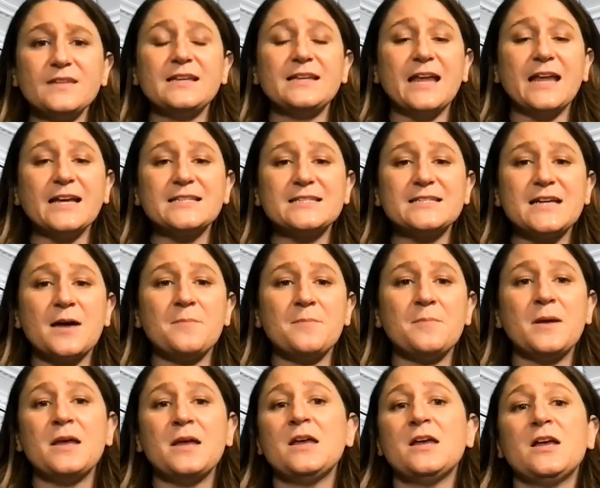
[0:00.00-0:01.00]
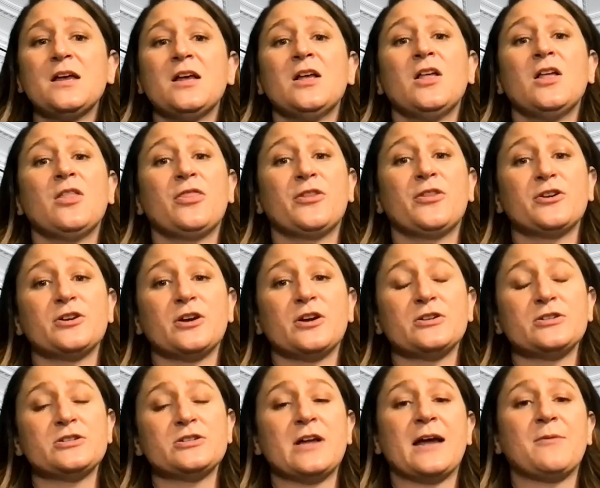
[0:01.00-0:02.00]
Next up,
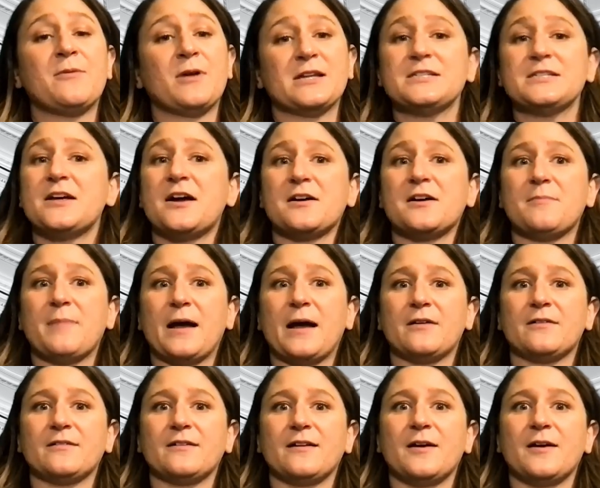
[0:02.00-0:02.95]
I want to talk about